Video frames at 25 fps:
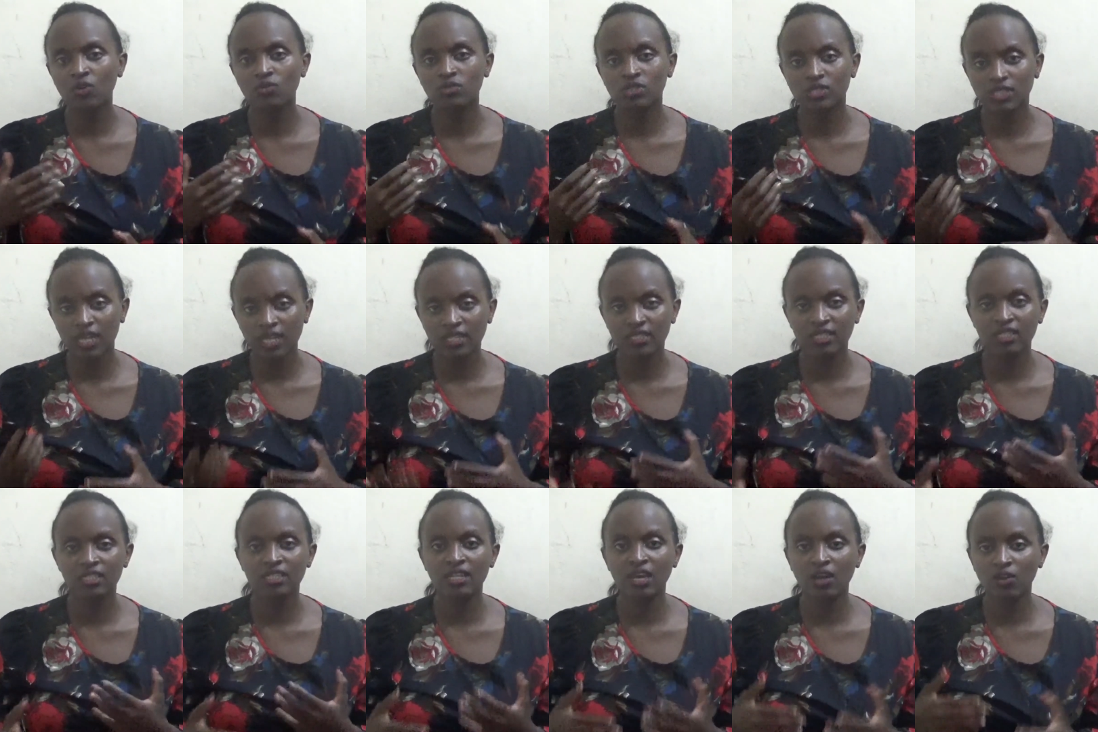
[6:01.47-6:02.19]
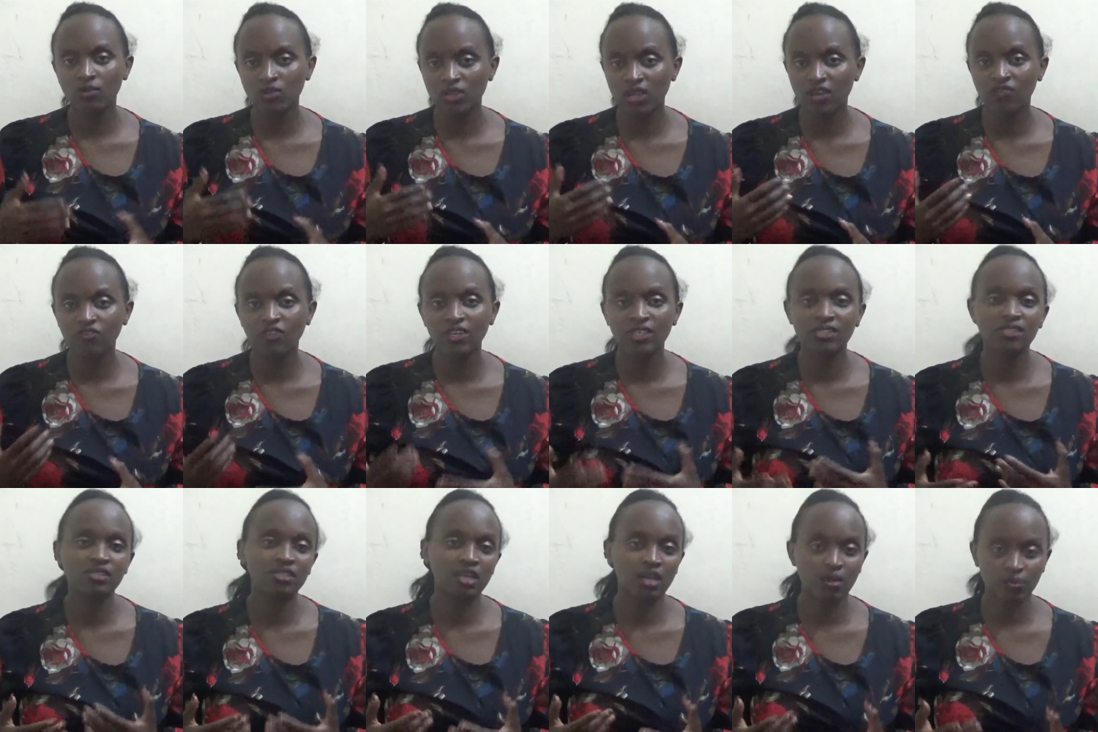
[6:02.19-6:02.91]
started now their
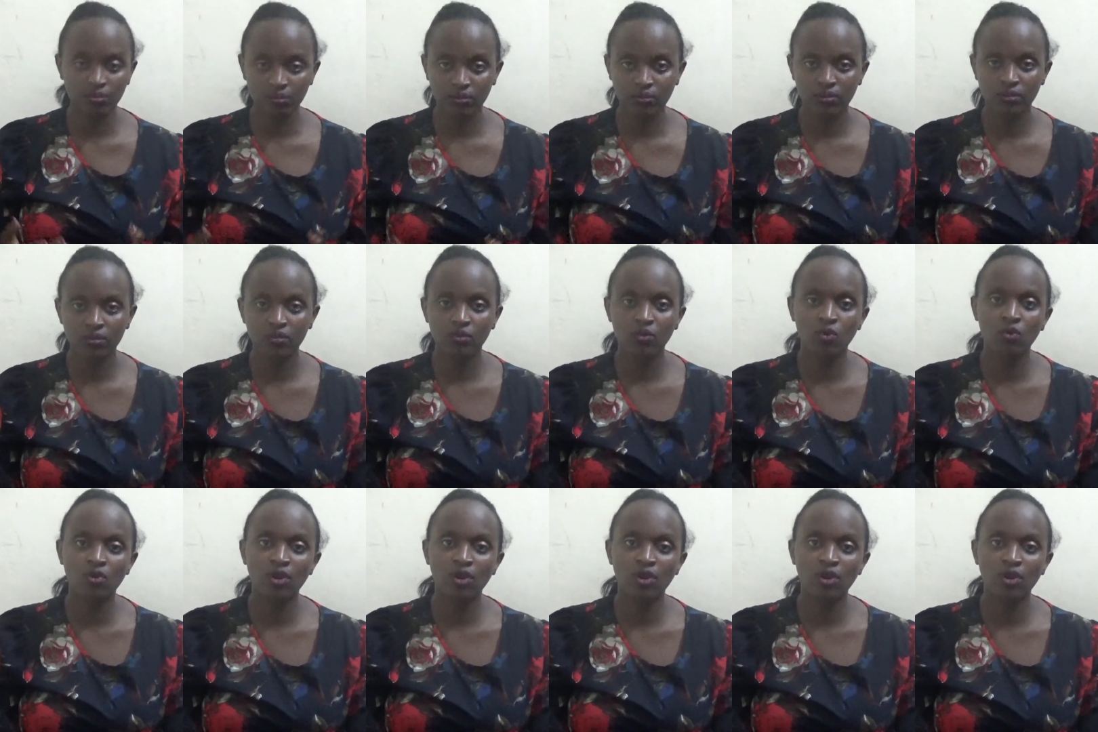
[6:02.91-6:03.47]
first term, all